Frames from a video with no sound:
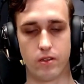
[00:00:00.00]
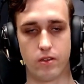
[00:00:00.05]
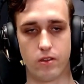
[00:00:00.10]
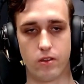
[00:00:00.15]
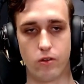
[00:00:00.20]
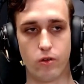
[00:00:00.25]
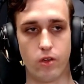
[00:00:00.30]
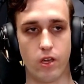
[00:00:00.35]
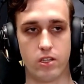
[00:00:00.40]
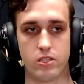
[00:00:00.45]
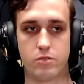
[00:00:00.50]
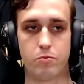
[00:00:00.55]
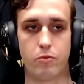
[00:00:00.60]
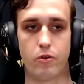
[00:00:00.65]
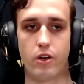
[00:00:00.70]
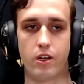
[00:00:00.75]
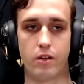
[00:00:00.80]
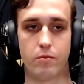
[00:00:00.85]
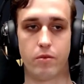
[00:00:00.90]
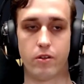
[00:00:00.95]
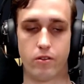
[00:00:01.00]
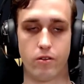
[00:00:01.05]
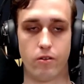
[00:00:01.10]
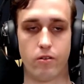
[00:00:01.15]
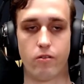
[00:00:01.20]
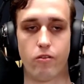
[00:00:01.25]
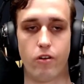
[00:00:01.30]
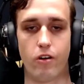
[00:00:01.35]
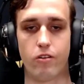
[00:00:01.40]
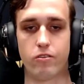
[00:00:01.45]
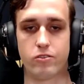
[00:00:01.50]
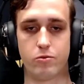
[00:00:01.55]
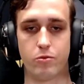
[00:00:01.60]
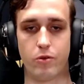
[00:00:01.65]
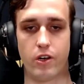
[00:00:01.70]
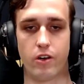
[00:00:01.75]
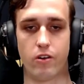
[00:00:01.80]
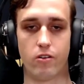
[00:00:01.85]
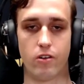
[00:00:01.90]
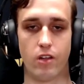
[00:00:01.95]
you can spray, but don't crouch
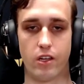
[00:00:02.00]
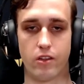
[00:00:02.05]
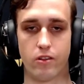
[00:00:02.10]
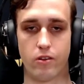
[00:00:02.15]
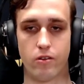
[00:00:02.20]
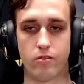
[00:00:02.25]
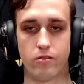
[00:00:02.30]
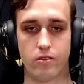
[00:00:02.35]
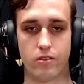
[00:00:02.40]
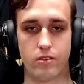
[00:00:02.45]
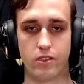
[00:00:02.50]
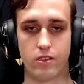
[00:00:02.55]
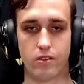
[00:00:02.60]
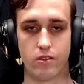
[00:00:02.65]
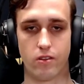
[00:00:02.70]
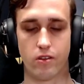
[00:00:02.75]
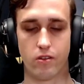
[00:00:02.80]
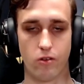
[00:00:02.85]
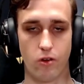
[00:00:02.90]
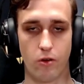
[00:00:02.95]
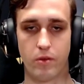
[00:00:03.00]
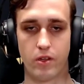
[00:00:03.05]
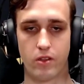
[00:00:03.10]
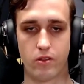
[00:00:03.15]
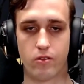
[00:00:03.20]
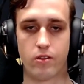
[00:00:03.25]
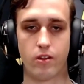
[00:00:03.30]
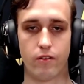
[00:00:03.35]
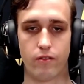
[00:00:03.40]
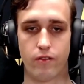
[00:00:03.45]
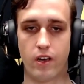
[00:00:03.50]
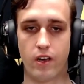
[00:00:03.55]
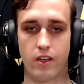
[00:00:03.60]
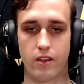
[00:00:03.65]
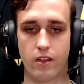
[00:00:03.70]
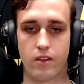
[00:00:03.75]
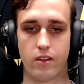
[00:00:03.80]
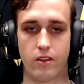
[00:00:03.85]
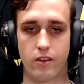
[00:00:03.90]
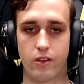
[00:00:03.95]
spray, or like don't commit to the fight
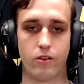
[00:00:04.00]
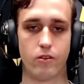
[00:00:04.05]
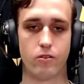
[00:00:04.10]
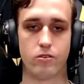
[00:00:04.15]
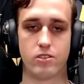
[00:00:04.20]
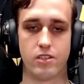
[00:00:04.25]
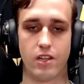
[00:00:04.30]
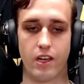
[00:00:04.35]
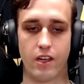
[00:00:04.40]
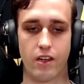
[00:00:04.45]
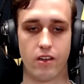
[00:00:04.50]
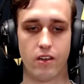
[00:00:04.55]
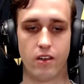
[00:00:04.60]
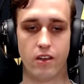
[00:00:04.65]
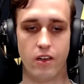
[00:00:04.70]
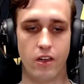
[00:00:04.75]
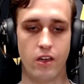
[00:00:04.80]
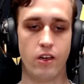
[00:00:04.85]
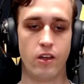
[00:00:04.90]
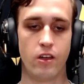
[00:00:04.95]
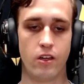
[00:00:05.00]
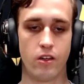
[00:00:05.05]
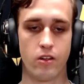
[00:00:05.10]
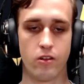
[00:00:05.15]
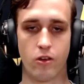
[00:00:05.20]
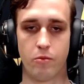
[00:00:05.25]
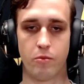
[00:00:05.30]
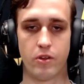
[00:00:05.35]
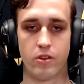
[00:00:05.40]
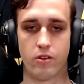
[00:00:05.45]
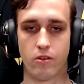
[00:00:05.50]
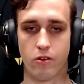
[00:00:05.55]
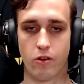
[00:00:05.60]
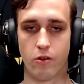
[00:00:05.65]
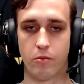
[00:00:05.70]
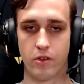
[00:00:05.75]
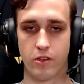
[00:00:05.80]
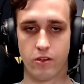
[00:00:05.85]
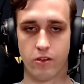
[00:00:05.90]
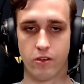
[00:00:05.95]
that it's like commit to
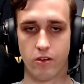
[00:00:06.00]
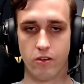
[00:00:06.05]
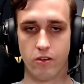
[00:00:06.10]
commit,